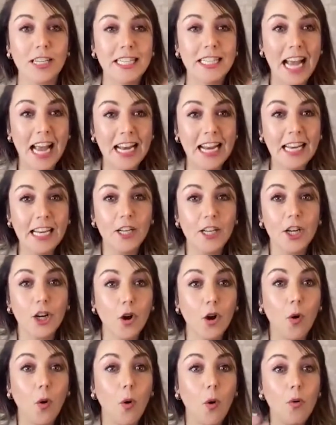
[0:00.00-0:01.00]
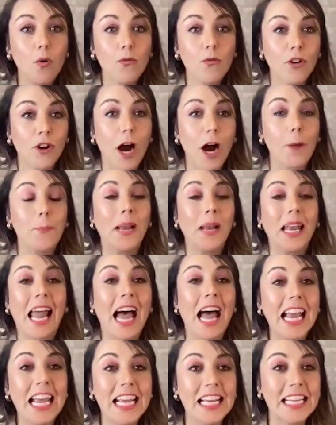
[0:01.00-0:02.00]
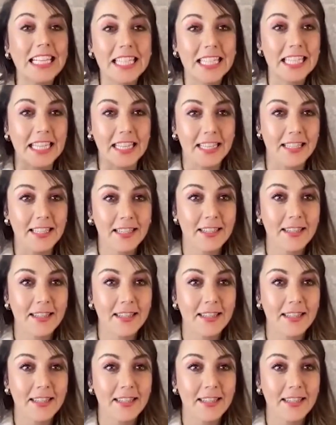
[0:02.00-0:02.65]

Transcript: tending to go over appliances.